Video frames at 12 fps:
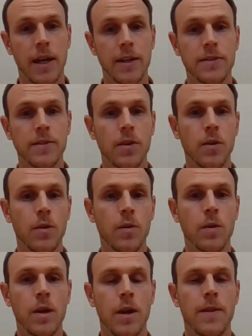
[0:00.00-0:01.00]
And
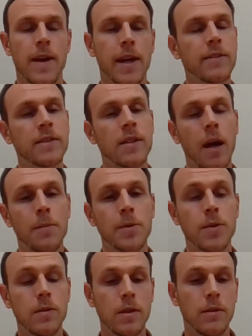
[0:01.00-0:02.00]
so that gives an
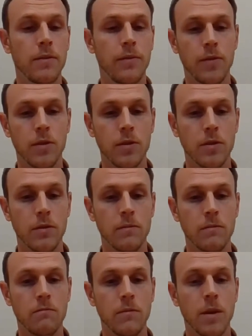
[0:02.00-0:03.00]
opportunity for
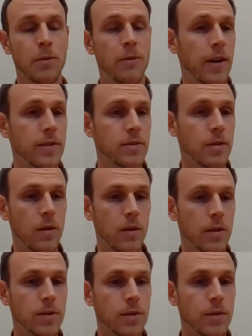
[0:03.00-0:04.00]
the professor to
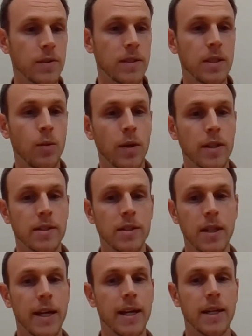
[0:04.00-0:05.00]
also see what it's
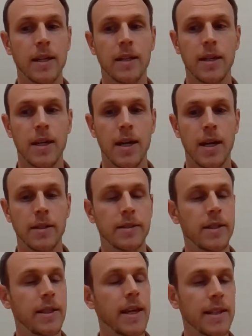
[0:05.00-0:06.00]
like to
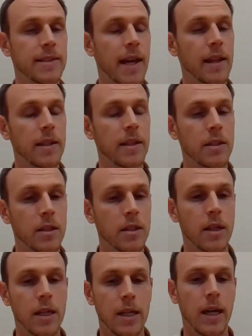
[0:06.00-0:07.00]
see the SI
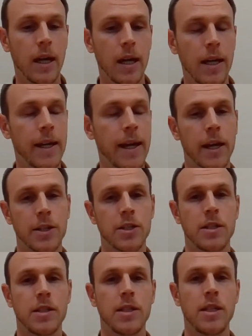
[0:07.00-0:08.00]
leader in
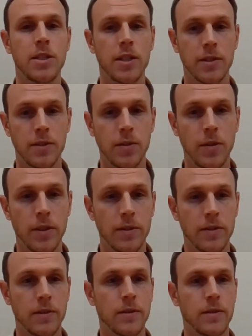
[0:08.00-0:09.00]
action teaching
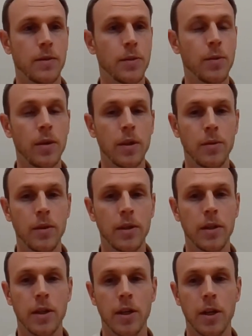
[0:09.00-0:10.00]
students. So we really,
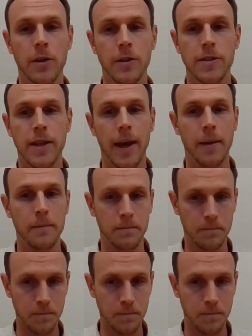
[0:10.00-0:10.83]
really encourage that.